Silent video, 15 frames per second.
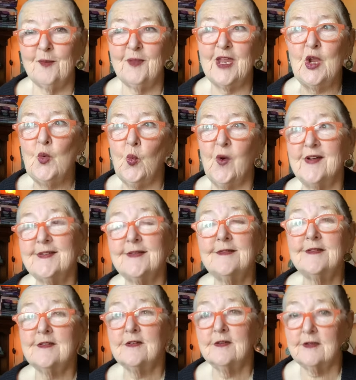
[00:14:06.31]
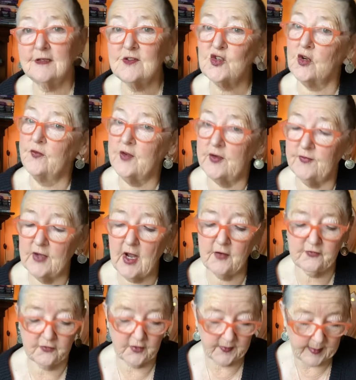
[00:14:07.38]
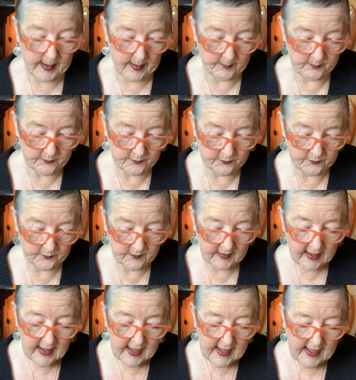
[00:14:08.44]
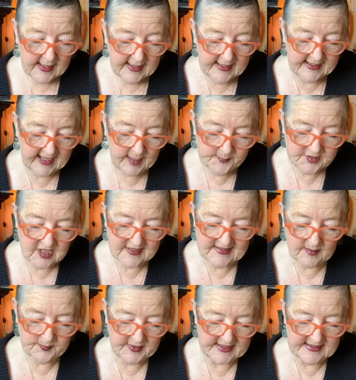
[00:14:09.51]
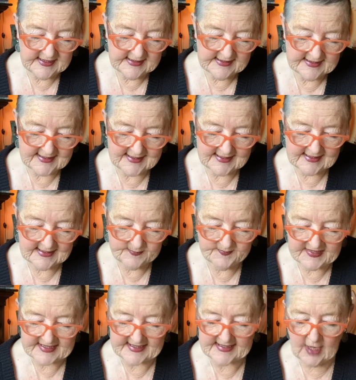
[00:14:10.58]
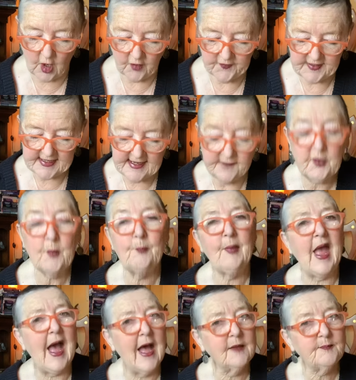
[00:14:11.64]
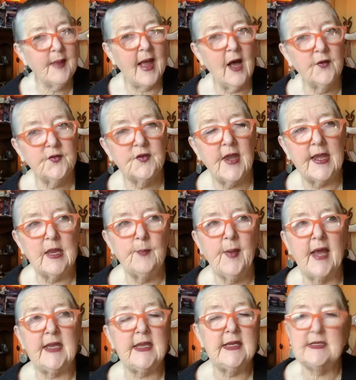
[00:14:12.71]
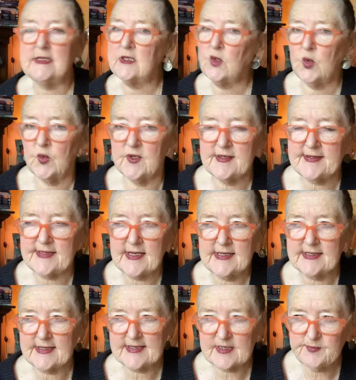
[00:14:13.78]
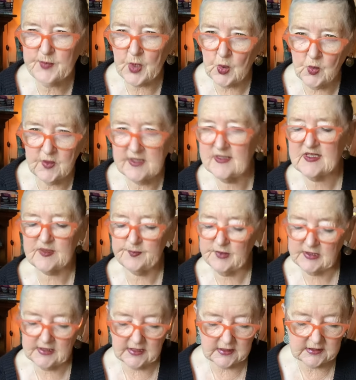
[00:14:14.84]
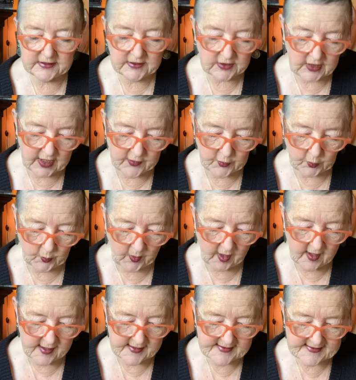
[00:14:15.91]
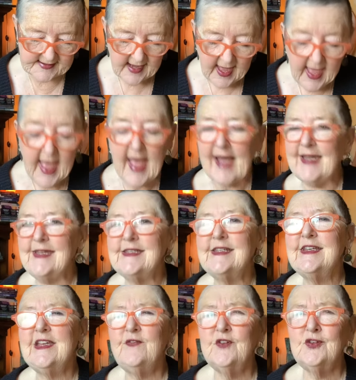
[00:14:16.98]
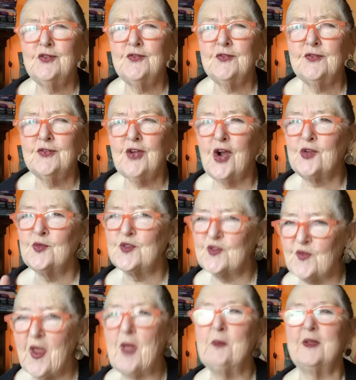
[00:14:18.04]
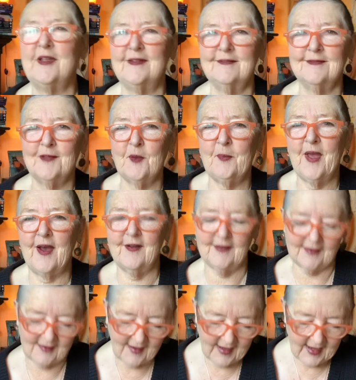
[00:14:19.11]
He wasn't conservative enough for them. He kept his opinions to himself. He never badmouthed anybody. He didn't criticize his opponents politically or otherwise, and he didn't even talk to his family about it.